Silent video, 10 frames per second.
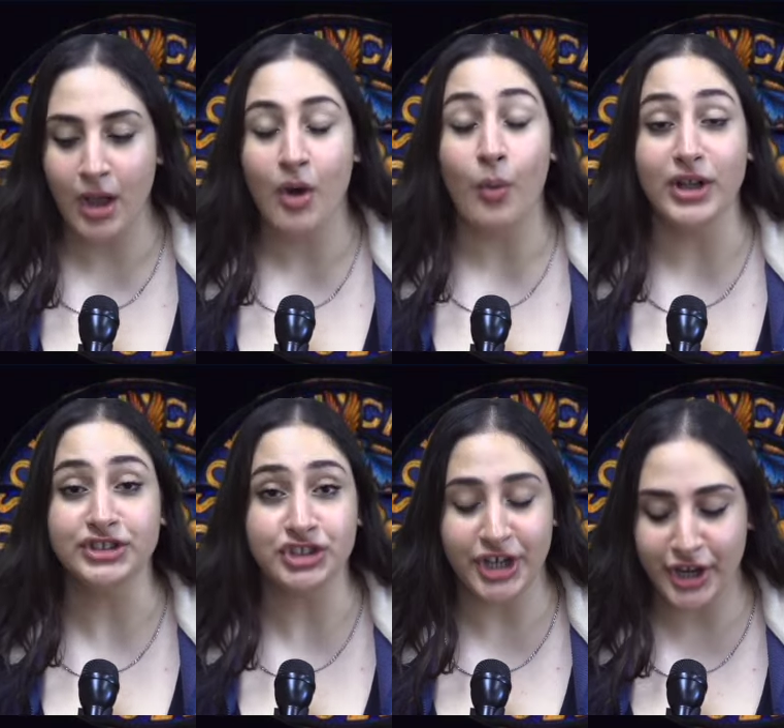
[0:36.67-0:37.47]
Want to
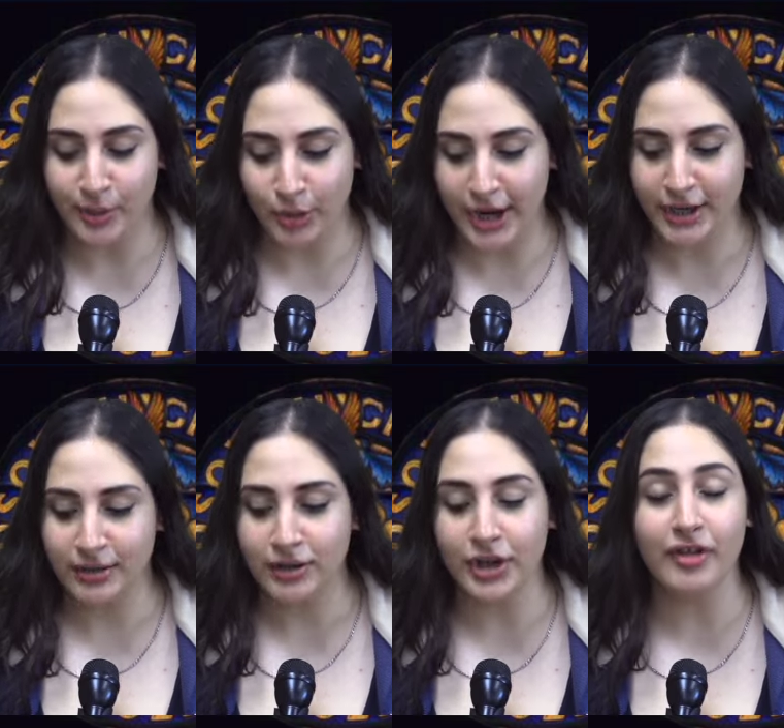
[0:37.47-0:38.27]
train your brain?
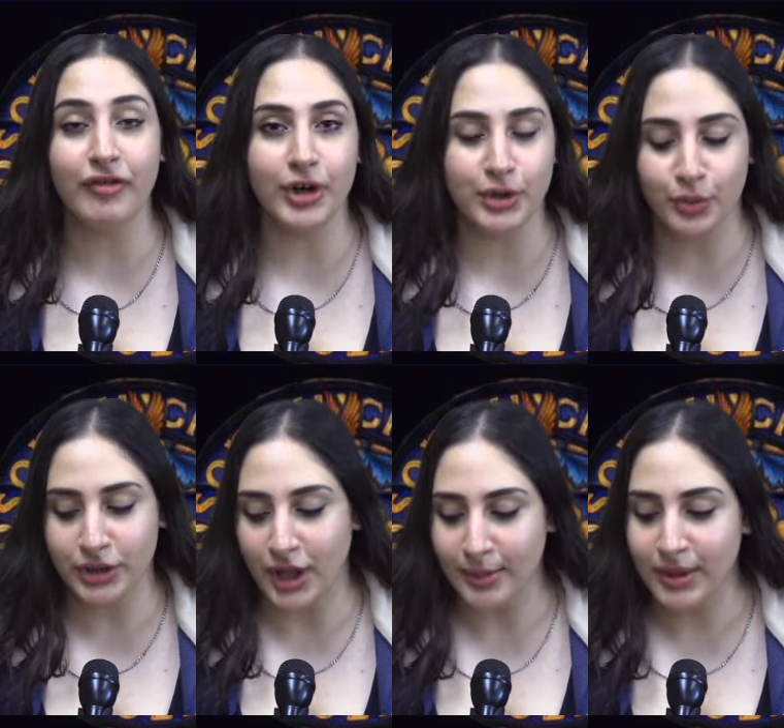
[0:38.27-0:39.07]
Looking for a new
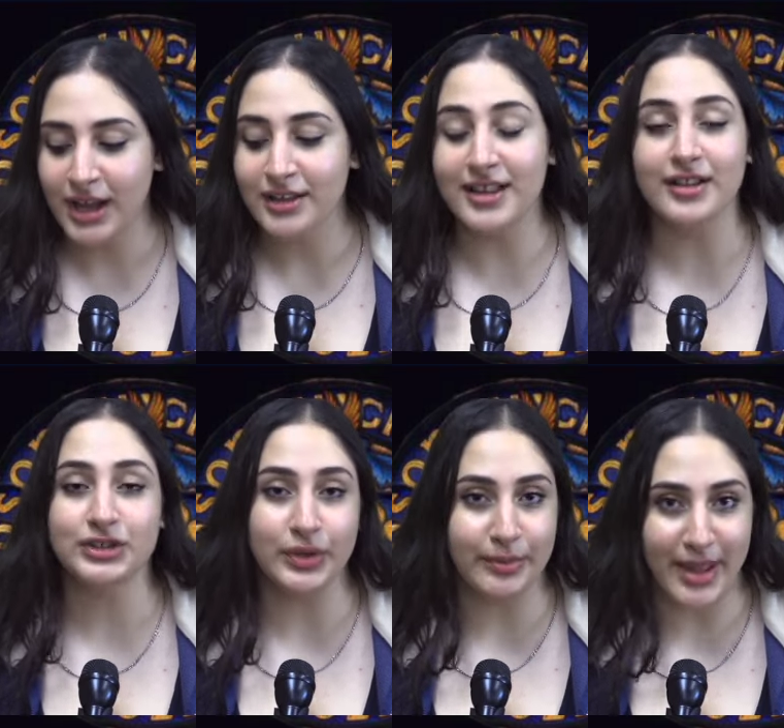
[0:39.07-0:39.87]
club? Then this
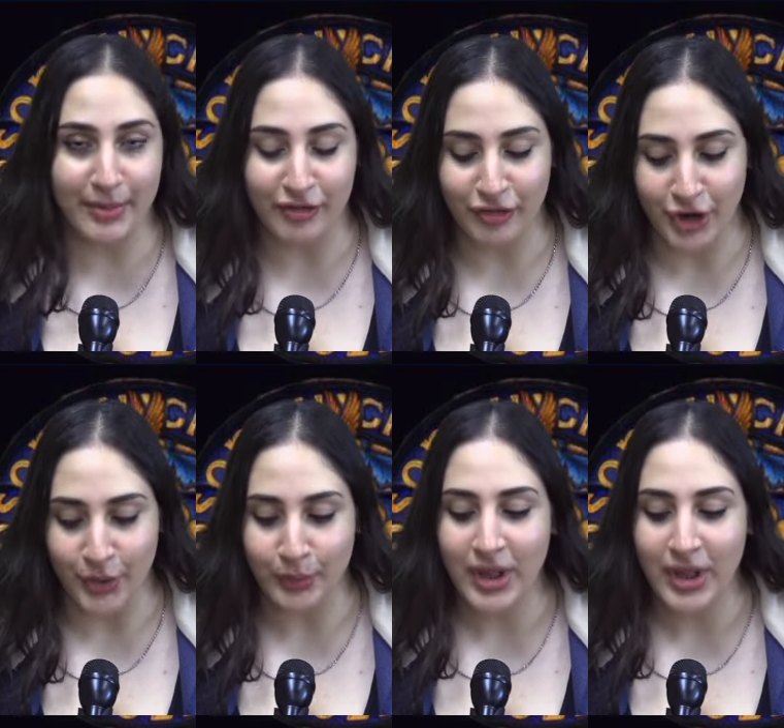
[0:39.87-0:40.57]
one may be for you.